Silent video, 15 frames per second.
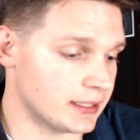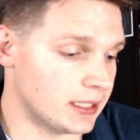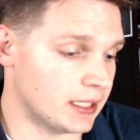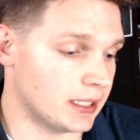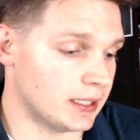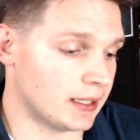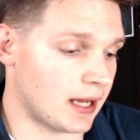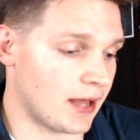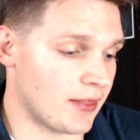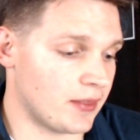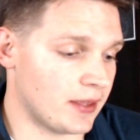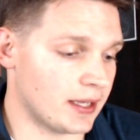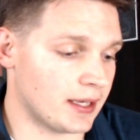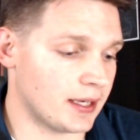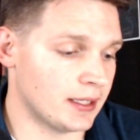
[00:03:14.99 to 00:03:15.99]
I
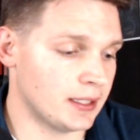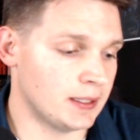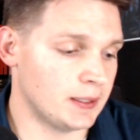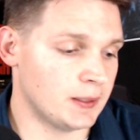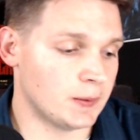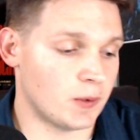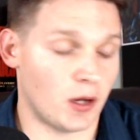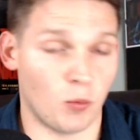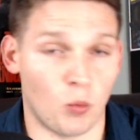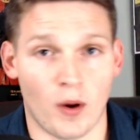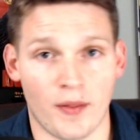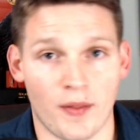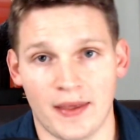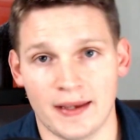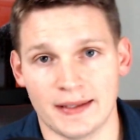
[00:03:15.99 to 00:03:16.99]
think
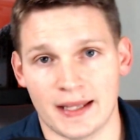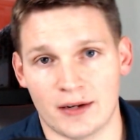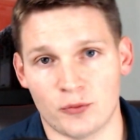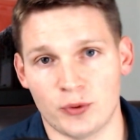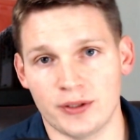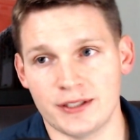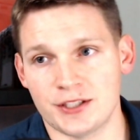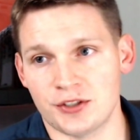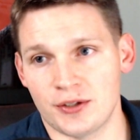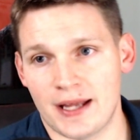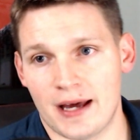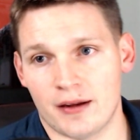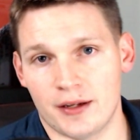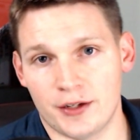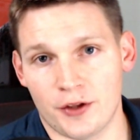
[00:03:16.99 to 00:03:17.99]
one thing that really stood
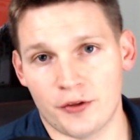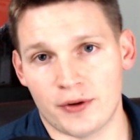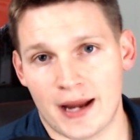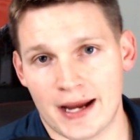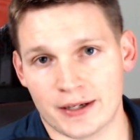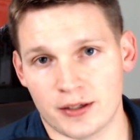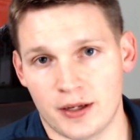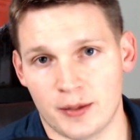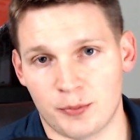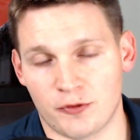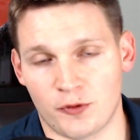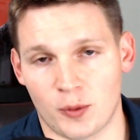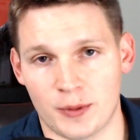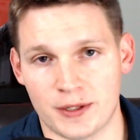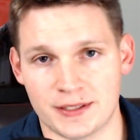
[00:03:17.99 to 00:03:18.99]
out, another
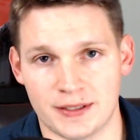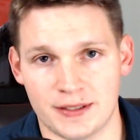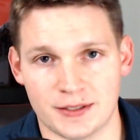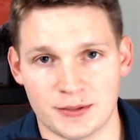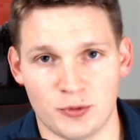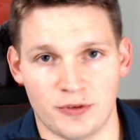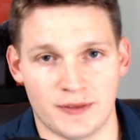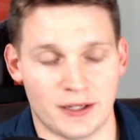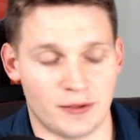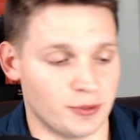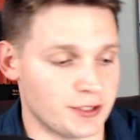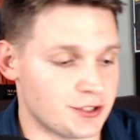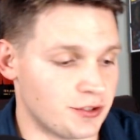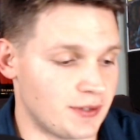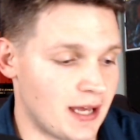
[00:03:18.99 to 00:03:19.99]
performance in this movie that
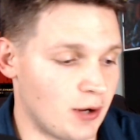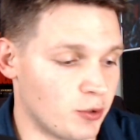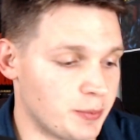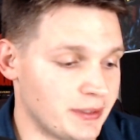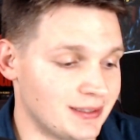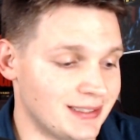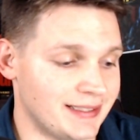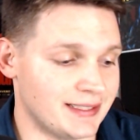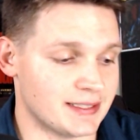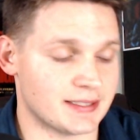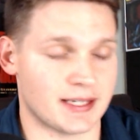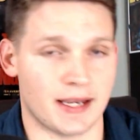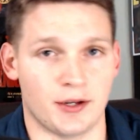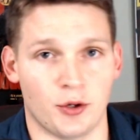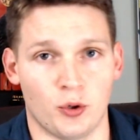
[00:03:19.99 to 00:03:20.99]
really stood out, would be Léa
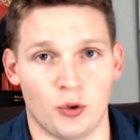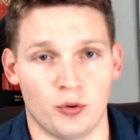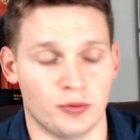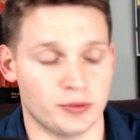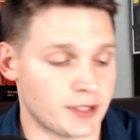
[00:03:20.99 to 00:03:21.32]
Seydoux,